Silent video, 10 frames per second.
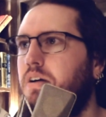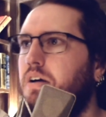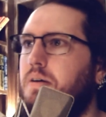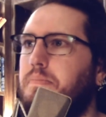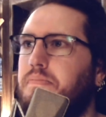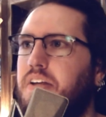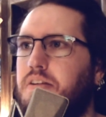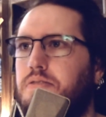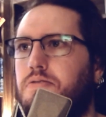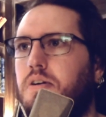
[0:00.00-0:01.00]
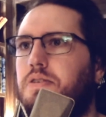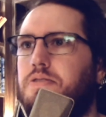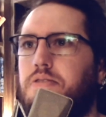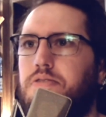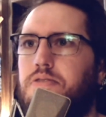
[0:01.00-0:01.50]
Um, and the
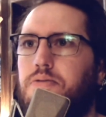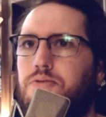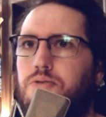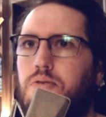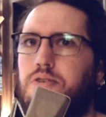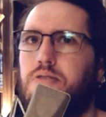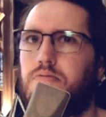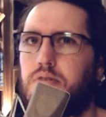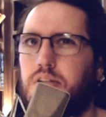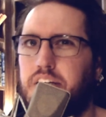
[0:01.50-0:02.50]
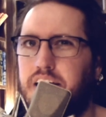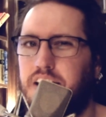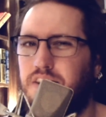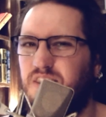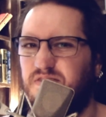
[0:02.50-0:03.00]
structure is too short to really
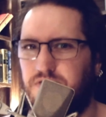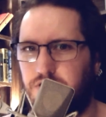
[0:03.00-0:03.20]
get the